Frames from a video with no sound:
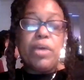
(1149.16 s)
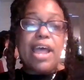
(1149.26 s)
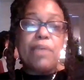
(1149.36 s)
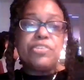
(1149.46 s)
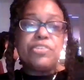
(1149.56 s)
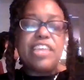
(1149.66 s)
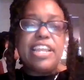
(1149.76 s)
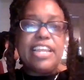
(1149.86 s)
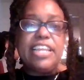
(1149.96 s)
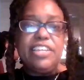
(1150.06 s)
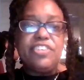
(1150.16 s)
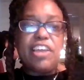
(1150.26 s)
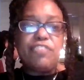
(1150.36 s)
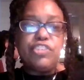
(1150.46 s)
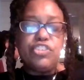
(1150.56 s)
what I would say that he
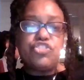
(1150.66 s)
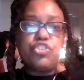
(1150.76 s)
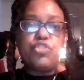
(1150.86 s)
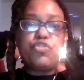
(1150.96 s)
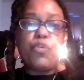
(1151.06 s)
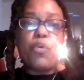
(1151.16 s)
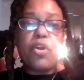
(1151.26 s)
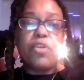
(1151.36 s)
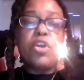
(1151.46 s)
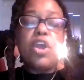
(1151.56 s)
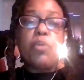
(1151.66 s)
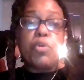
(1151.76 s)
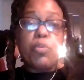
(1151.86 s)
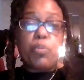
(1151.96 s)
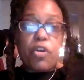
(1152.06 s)
definitely stood for
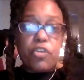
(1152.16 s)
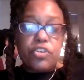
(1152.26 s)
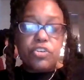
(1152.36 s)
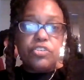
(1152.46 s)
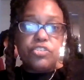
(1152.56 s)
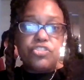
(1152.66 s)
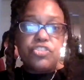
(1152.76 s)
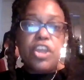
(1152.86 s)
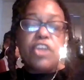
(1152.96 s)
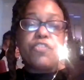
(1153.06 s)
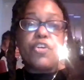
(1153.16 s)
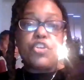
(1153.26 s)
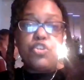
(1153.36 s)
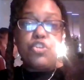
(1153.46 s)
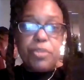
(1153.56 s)
were workers, for
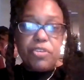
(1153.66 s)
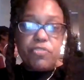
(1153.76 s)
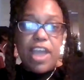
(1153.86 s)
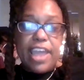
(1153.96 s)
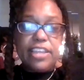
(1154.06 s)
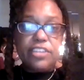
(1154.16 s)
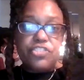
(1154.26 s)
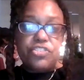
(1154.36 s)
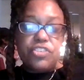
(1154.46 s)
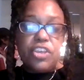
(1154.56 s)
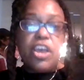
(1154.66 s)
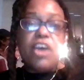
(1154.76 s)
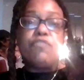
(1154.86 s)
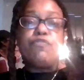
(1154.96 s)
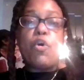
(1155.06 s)
human rights,
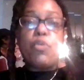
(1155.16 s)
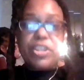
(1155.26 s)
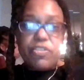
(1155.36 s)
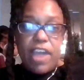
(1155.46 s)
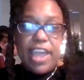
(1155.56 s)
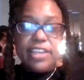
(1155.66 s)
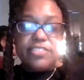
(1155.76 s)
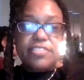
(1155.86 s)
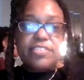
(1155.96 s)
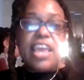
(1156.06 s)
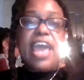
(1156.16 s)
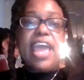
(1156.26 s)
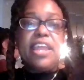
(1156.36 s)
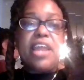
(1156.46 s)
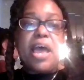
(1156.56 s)
voting rights.
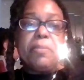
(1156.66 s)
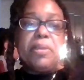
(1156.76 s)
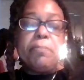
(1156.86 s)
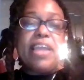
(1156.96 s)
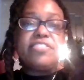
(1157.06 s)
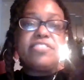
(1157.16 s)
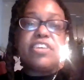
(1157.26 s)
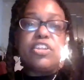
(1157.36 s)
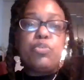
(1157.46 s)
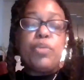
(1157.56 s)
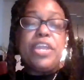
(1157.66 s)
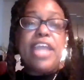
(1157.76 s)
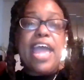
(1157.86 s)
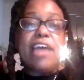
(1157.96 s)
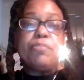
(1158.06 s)
And I mean, basically, we
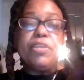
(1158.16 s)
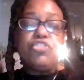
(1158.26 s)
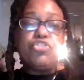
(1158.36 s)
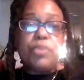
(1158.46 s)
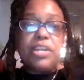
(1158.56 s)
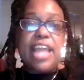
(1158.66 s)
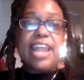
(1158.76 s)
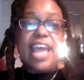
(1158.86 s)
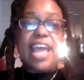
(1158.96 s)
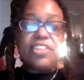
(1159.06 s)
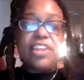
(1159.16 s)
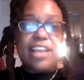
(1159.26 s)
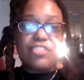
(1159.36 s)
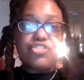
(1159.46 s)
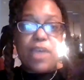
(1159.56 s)
have been doing that at the
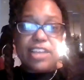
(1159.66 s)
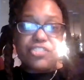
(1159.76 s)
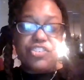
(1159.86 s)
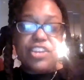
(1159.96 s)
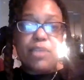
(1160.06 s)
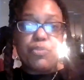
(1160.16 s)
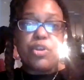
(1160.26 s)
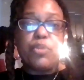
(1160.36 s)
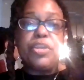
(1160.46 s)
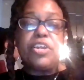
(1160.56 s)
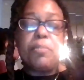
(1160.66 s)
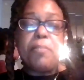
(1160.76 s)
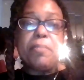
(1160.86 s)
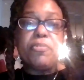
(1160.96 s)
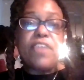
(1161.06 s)
National Action Network. We
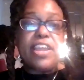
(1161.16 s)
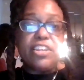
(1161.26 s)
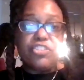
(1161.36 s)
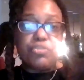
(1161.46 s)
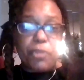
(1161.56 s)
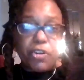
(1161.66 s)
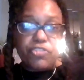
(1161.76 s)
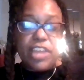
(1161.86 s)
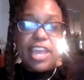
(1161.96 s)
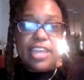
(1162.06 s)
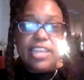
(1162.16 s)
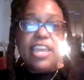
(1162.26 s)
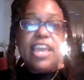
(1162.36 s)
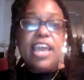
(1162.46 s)
commemorate his birthday,